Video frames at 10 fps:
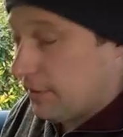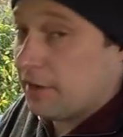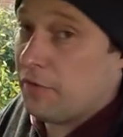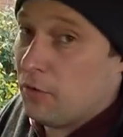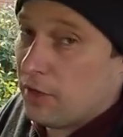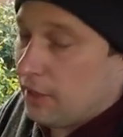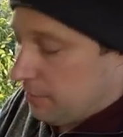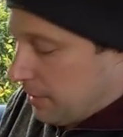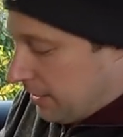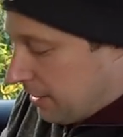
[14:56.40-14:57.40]
got a phone
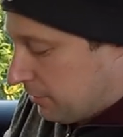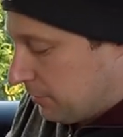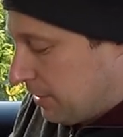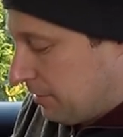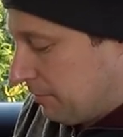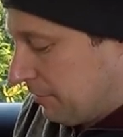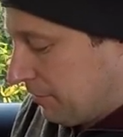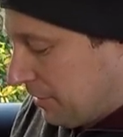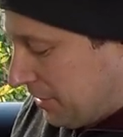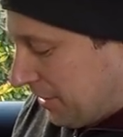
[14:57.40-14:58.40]
call to make now as well
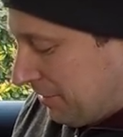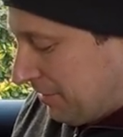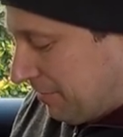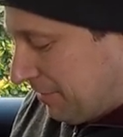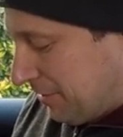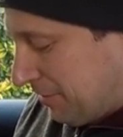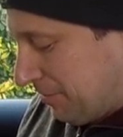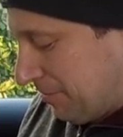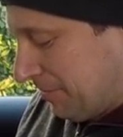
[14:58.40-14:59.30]
before I check out that video,